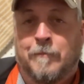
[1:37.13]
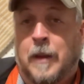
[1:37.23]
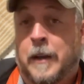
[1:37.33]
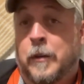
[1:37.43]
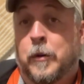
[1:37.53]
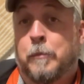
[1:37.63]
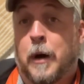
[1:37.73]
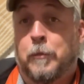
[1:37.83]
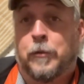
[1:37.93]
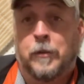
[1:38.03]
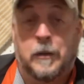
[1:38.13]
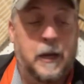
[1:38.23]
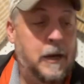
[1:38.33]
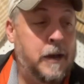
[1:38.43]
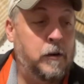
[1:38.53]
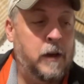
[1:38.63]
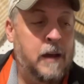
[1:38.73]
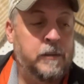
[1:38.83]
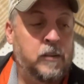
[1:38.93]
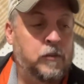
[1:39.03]
I deal with pups, okay? I don't
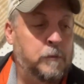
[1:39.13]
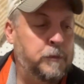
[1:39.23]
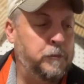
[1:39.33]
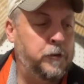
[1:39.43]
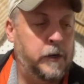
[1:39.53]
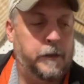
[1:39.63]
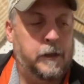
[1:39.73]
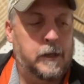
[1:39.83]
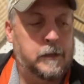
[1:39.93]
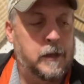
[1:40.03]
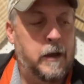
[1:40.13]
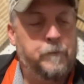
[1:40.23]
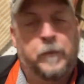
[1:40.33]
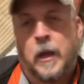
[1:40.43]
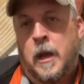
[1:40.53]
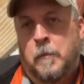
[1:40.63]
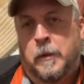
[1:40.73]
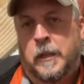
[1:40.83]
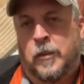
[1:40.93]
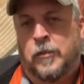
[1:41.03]
have any symptoms or anything like that.
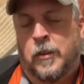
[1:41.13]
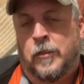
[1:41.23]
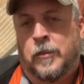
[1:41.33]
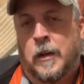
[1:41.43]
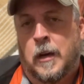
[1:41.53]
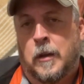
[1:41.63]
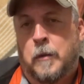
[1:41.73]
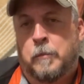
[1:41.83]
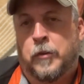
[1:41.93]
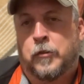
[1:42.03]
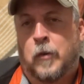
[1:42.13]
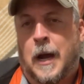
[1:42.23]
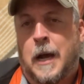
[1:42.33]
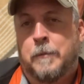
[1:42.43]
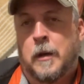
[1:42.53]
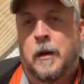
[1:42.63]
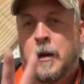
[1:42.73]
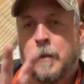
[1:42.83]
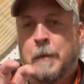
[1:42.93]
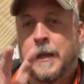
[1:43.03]
But this is prescribed
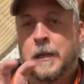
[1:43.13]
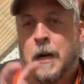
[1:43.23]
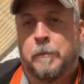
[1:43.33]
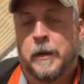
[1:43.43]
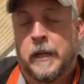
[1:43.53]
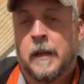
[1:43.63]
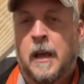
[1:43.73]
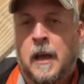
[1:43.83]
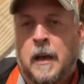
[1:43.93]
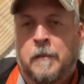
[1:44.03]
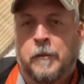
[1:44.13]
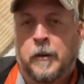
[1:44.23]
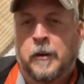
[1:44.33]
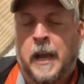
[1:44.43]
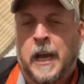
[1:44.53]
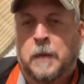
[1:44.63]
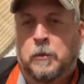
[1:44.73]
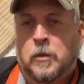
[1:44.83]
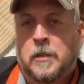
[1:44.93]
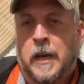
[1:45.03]
by the company for
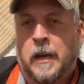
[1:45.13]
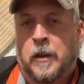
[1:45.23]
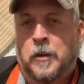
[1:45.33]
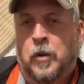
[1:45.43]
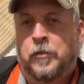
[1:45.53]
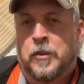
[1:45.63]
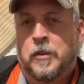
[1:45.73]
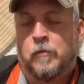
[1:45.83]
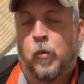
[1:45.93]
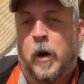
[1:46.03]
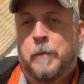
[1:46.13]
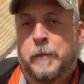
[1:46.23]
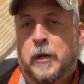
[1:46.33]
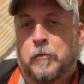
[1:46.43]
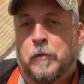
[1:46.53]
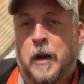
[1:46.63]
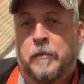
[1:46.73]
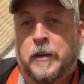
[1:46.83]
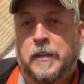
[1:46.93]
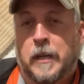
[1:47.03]
animals at a dosage of 1 ml for
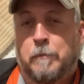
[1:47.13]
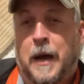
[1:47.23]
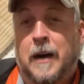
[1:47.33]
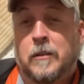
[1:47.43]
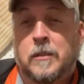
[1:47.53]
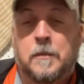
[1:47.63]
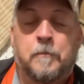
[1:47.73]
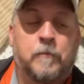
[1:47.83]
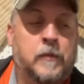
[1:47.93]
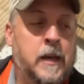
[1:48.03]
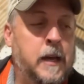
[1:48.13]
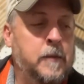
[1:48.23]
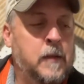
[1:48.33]
every 10 pounds, okay?